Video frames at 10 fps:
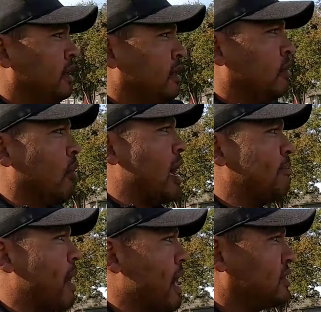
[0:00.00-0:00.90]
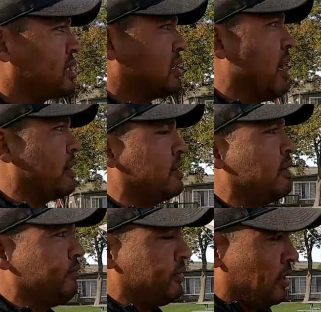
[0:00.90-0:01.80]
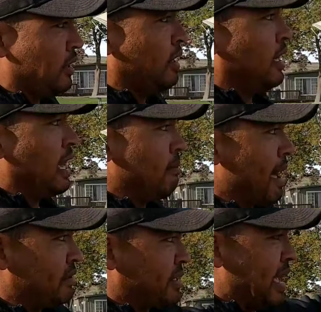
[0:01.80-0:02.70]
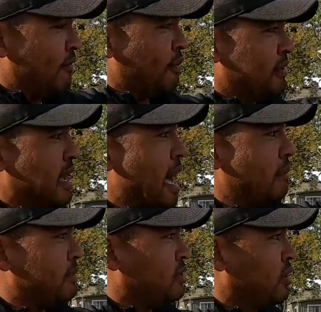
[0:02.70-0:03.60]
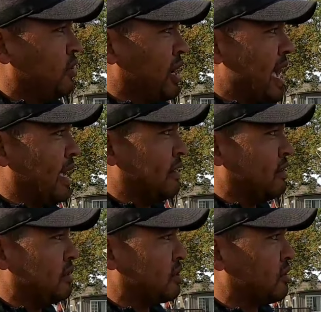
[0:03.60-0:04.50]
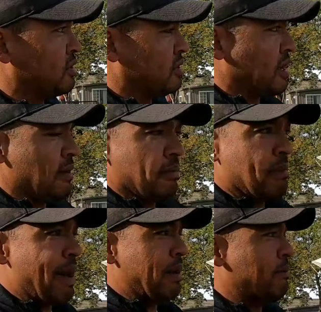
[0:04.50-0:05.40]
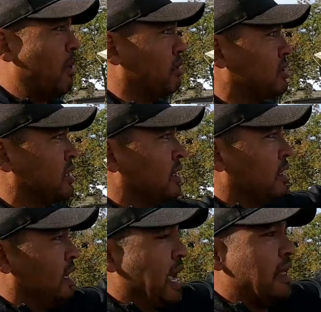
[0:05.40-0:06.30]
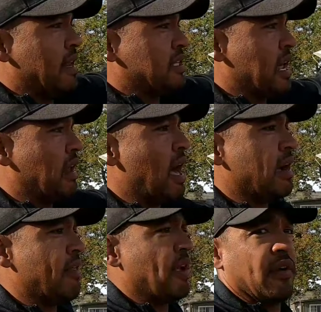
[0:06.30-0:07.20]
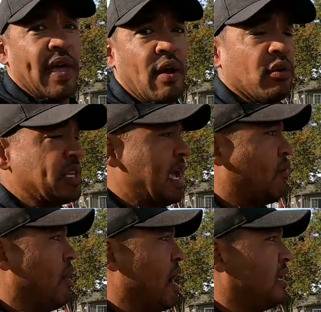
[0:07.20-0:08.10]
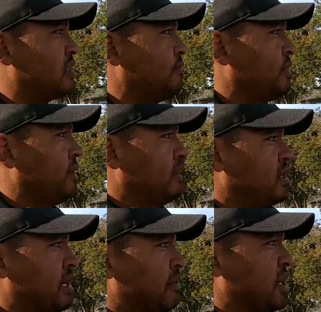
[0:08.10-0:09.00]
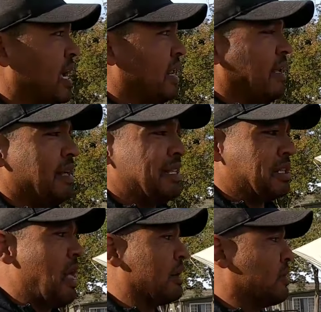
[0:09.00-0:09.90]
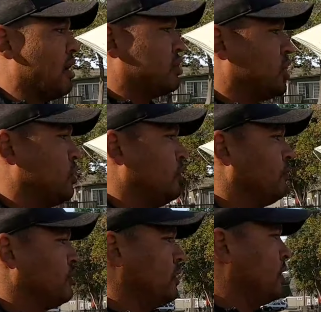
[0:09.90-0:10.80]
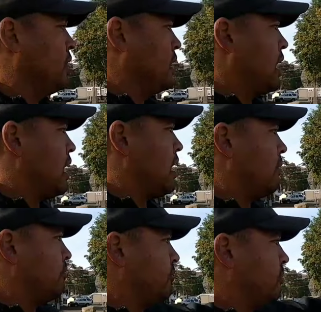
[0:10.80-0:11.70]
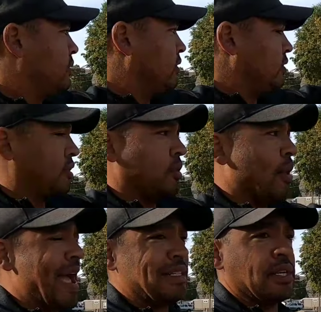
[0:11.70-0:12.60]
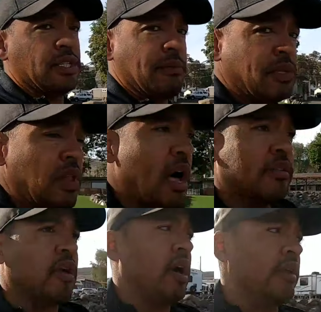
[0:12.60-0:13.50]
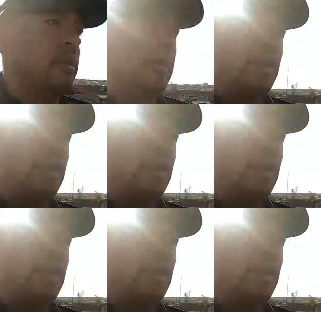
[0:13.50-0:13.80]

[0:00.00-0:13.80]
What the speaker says: The rod box is locked, it mounts down from the top, so you can't get to the mounting bolts, and then it's got a lock on there, and that holds 8 rods. Slim Shady, it's locked on too. The rack system's locked on.